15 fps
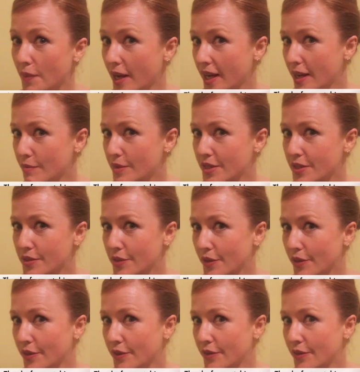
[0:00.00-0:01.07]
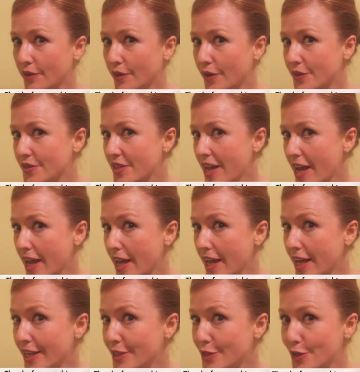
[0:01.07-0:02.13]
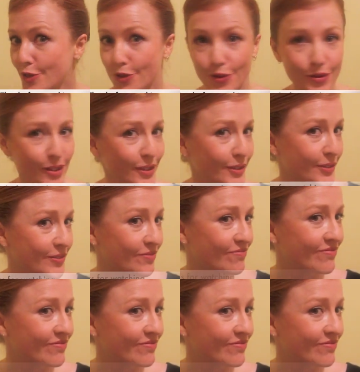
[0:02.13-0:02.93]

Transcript: my Emma Stone Oscar hair tutorial.